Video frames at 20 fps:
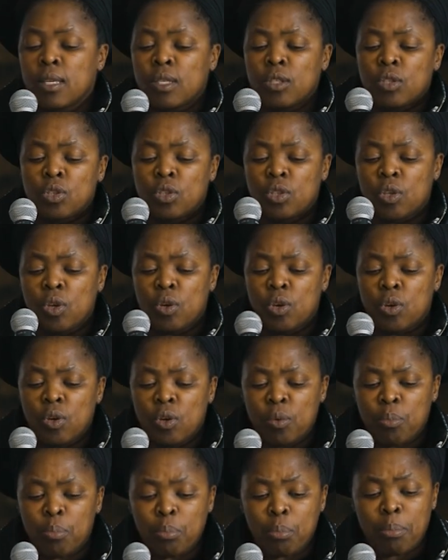
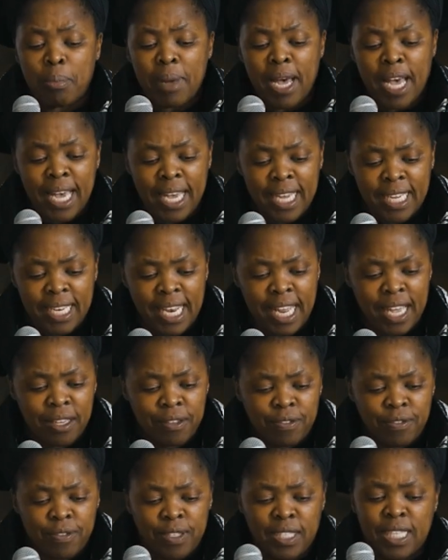So my
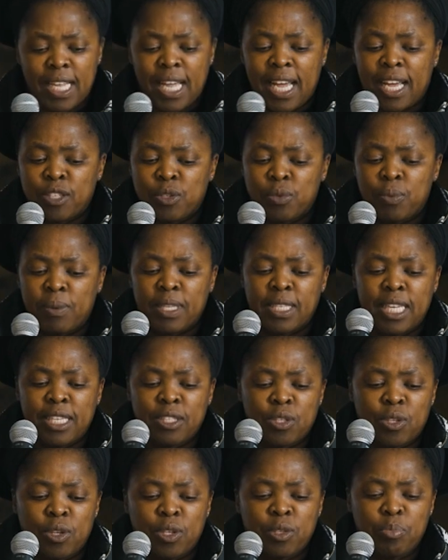life in the art world
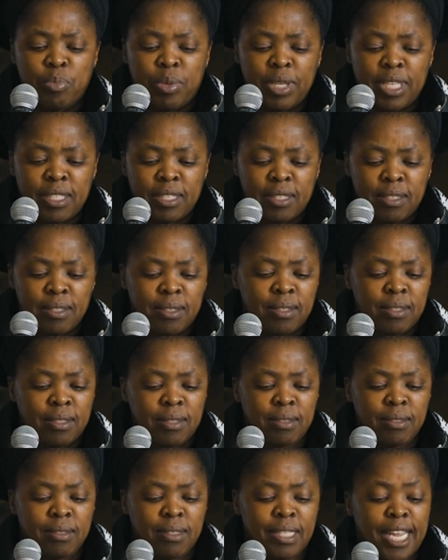has not been
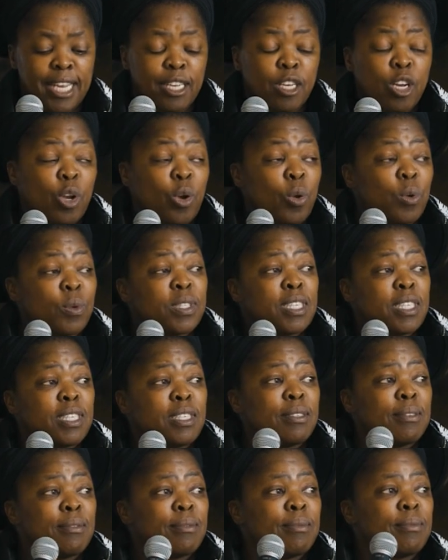that glossy.
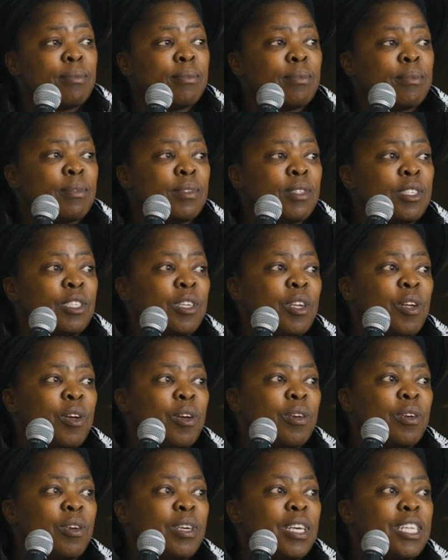You
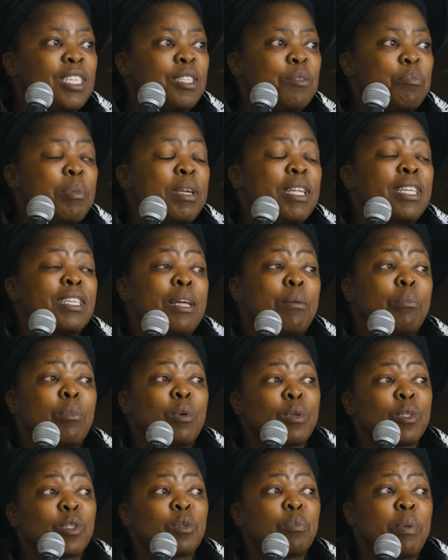know, it's been the
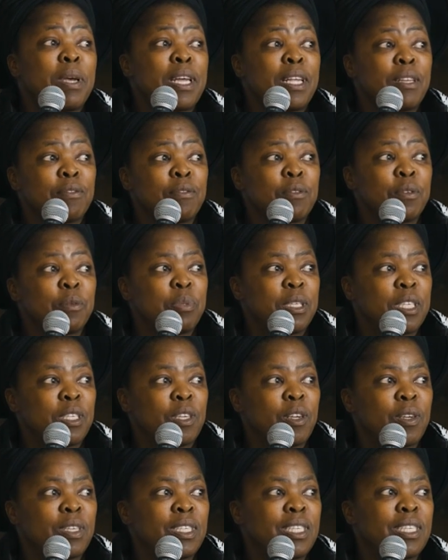most painful
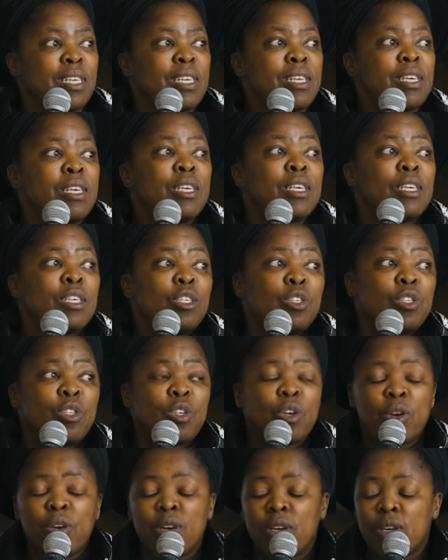period.
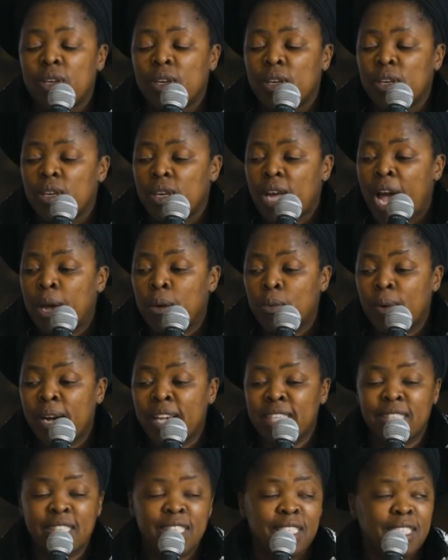So I
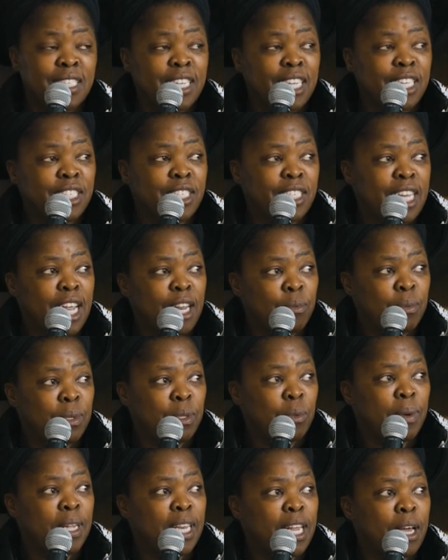was intentional with
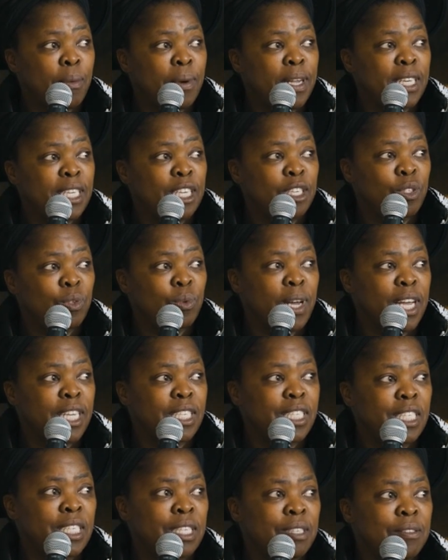what I wanted to
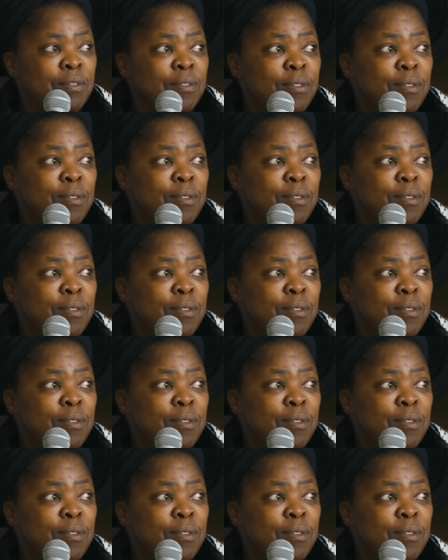achieve.